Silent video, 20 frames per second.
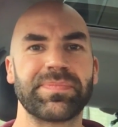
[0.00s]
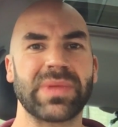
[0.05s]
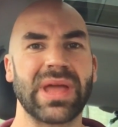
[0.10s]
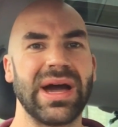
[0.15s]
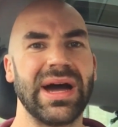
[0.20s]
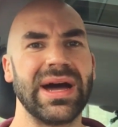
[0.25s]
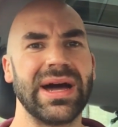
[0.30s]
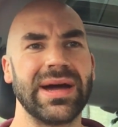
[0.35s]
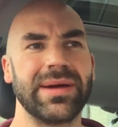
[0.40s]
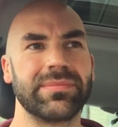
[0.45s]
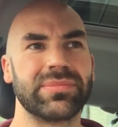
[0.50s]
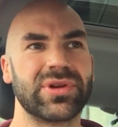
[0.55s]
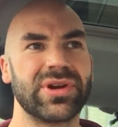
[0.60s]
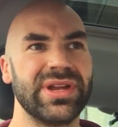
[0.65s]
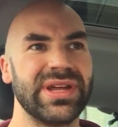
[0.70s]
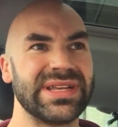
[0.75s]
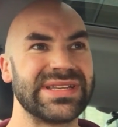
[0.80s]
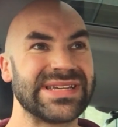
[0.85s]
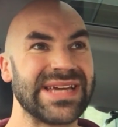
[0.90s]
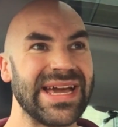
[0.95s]
I'm
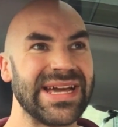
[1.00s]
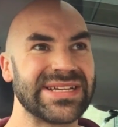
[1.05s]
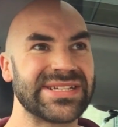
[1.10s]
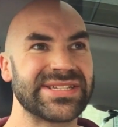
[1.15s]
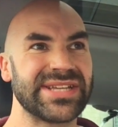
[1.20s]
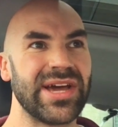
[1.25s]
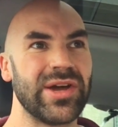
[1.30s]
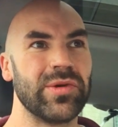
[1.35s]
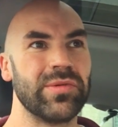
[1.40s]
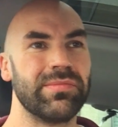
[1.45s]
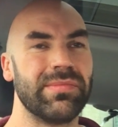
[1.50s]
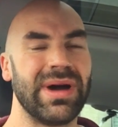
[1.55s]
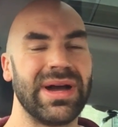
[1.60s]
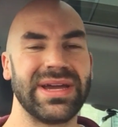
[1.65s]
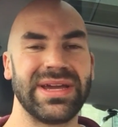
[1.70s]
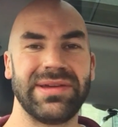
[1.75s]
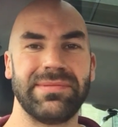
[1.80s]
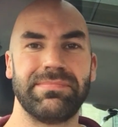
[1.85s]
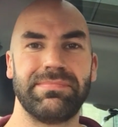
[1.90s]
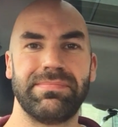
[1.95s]
going to test out
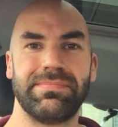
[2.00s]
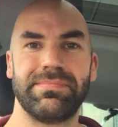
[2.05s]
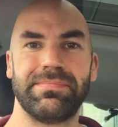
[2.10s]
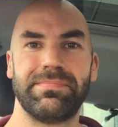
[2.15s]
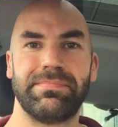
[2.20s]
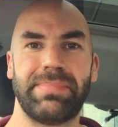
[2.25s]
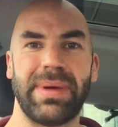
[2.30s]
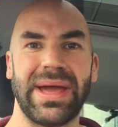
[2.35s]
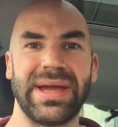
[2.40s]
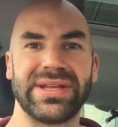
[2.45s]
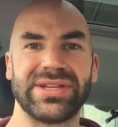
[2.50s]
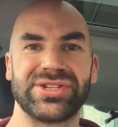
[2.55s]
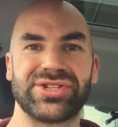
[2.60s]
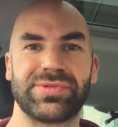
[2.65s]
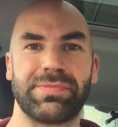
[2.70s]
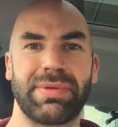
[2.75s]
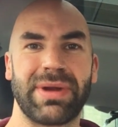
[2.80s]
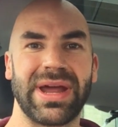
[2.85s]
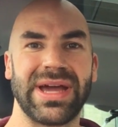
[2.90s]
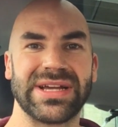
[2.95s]
my
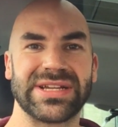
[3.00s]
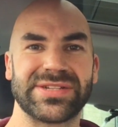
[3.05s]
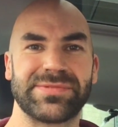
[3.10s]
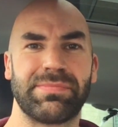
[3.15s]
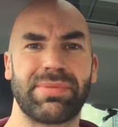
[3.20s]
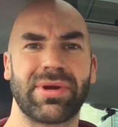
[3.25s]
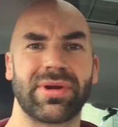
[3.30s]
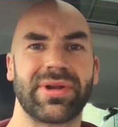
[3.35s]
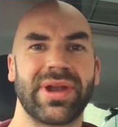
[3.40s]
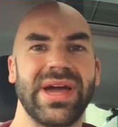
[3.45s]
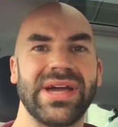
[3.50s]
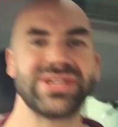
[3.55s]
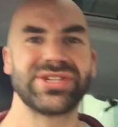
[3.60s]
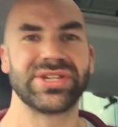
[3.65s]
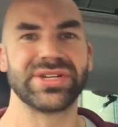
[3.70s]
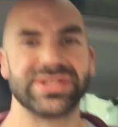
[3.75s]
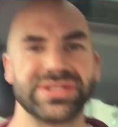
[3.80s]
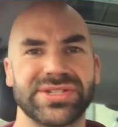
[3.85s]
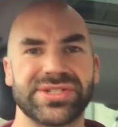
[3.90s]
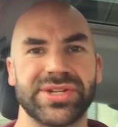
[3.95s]
bench press
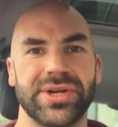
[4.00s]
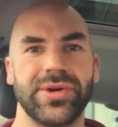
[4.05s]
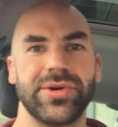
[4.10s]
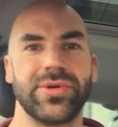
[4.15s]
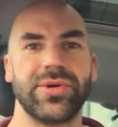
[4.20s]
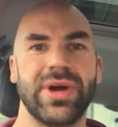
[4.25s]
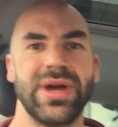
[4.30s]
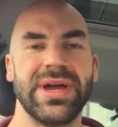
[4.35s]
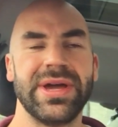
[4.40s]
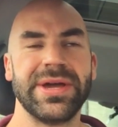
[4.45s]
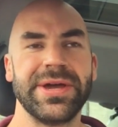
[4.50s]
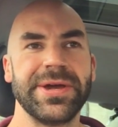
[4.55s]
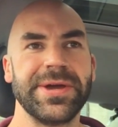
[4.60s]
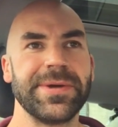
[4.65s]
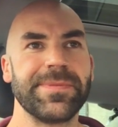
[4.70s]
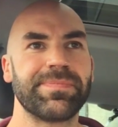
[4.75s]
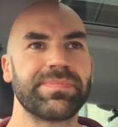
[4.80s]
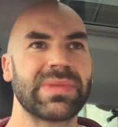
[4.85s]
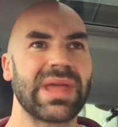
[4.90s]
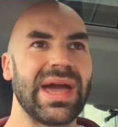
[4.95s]
progression. So
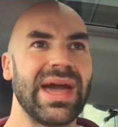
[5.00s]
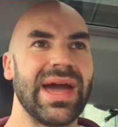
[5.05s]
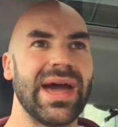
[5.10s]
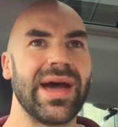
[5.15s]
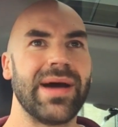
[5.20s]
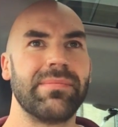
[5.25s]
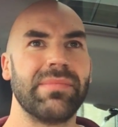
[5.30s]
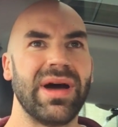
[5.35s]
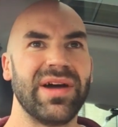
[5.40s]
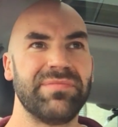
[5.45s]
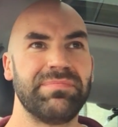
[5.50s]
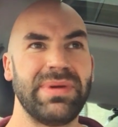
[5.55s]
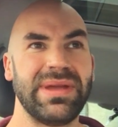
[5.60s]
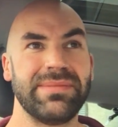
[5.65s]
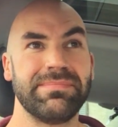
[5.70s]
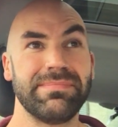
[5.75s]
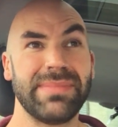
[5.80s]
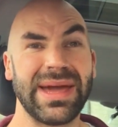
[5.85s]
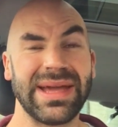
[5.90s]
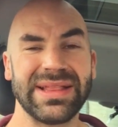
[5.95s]
um, I've
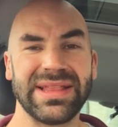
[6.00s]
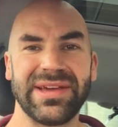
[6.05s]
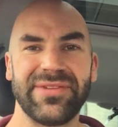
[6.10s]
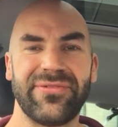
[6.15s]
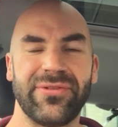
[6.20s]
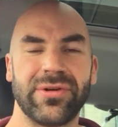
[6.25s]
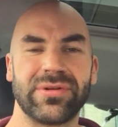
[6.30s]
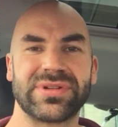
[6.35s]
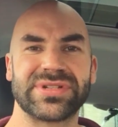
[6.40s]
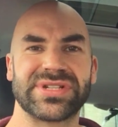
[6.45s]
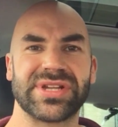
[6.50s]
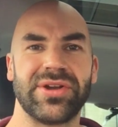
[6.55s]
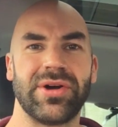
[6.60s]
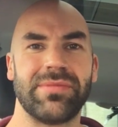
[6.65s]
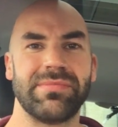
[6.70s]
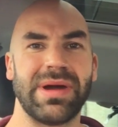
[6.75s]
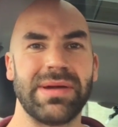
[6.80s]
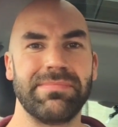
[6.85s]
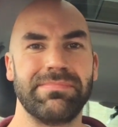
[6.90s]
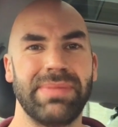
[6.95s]
been mainly focusing
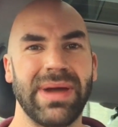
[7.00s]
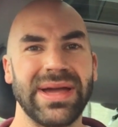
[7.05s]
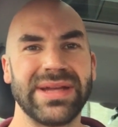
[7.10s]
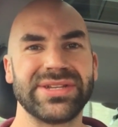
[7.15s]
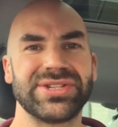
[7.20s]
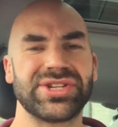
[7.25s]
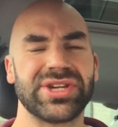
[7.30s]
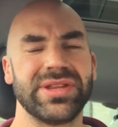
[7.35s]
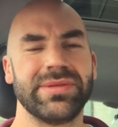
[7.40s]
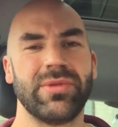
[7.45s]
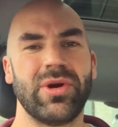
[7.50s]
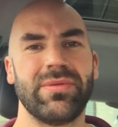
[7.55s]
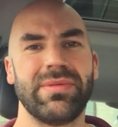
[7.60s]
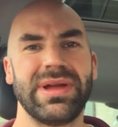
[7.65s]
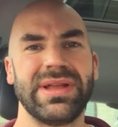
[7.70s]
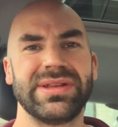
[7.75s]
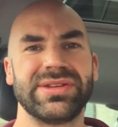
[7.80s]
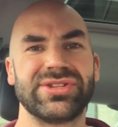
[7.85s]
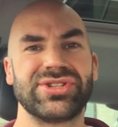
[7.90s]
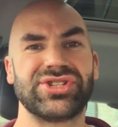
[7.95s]
on my bench at the
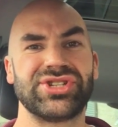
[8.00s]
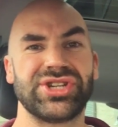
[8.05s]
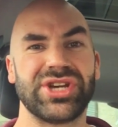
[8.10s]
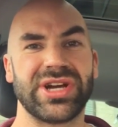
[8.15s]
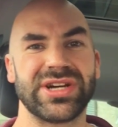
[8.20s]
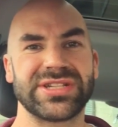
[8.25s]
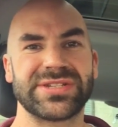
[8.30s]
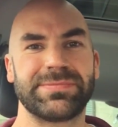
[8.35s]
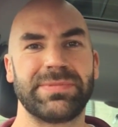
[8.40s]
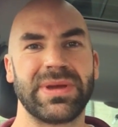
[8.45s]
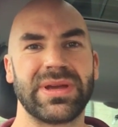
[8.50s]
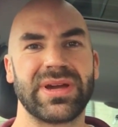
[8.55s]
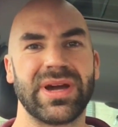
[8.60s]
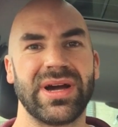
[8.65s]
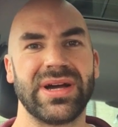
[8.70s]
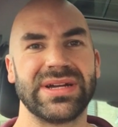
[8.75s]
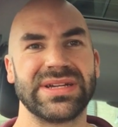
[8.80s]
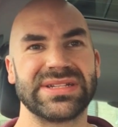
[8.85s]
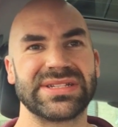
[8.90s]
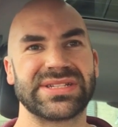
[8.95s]
moment just
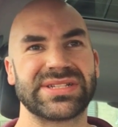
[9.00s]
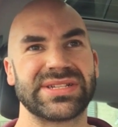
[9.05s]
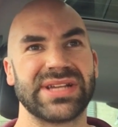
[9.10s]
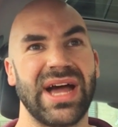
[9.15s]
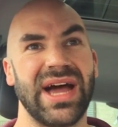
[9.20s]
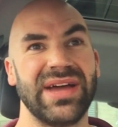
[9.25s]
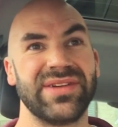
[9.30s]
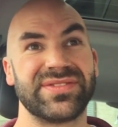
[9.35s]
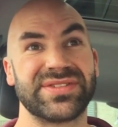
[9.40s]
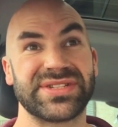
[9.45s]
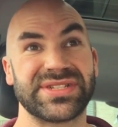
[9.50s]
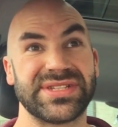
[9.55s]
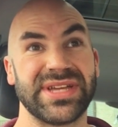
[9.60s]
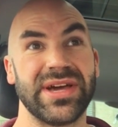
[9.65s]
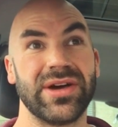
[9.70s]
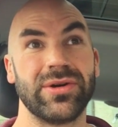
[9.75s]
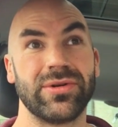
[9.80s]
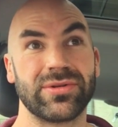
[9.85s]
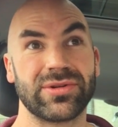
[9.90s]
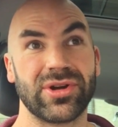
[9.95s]
because I've
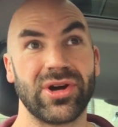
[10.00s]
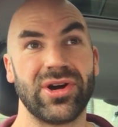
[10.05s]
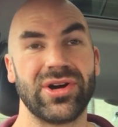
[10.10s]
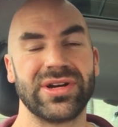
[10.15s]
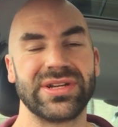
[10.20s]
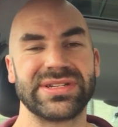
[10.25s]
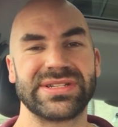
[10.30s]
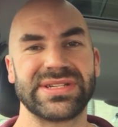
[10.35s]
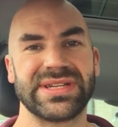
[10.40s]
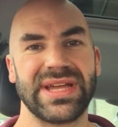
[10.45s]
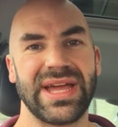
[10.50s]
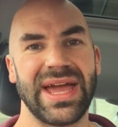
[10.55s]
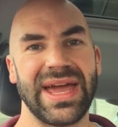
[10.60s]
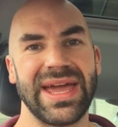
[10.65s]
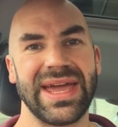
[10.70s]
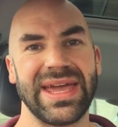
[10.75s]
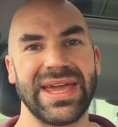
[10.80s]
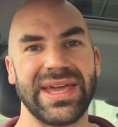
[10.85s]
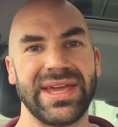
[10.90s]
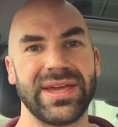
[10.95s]
still got
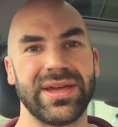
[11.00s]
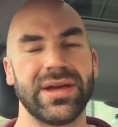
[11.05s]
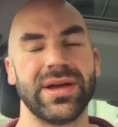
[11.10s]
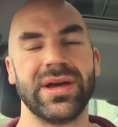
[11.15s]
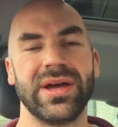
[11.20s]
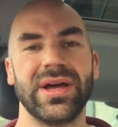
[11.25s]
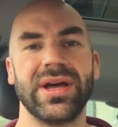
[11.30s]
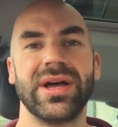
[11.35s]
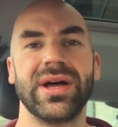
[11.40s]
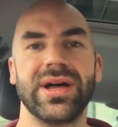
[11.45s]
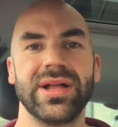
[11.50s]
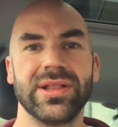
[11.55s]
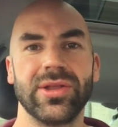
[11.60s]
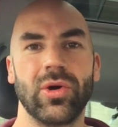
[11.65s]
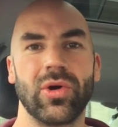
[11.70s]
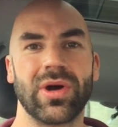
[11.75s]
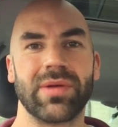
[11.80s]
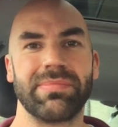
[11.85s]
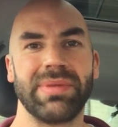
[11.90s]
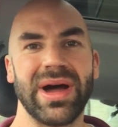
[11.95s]
a
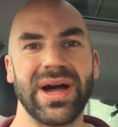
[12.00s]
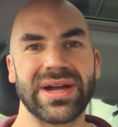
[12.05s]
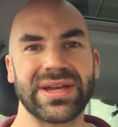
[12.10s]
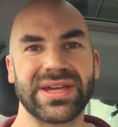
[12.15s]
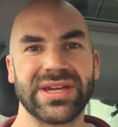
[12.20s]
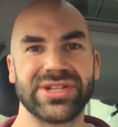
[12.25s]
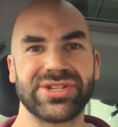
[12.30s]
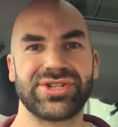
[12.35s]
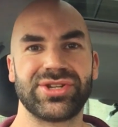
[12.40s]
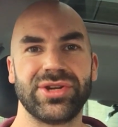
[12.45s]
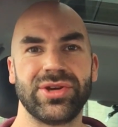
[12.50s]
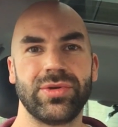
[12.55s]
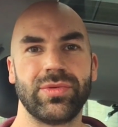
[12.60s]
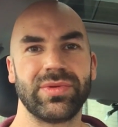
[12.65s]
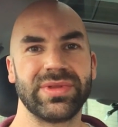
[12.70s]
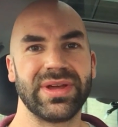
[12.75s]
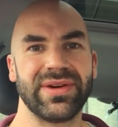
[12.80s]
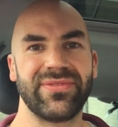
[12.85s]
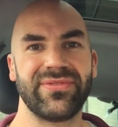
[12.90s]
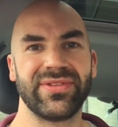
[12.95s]
lower back issue
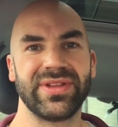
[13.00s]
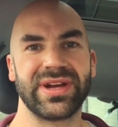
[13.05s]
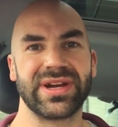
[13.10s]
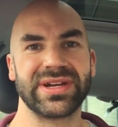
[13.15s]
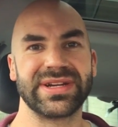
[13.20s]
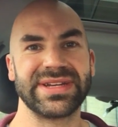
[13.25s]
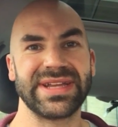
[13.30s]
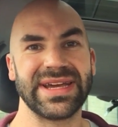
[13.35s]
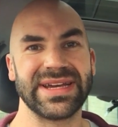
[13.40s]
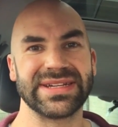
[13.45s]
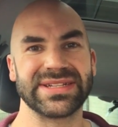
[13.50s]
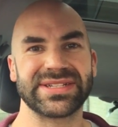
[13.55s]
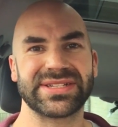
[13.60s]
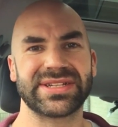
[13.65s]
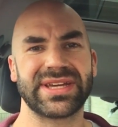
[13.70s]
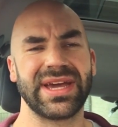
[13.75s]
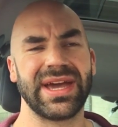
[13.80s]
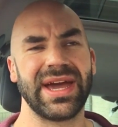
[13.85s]
with a flared disc,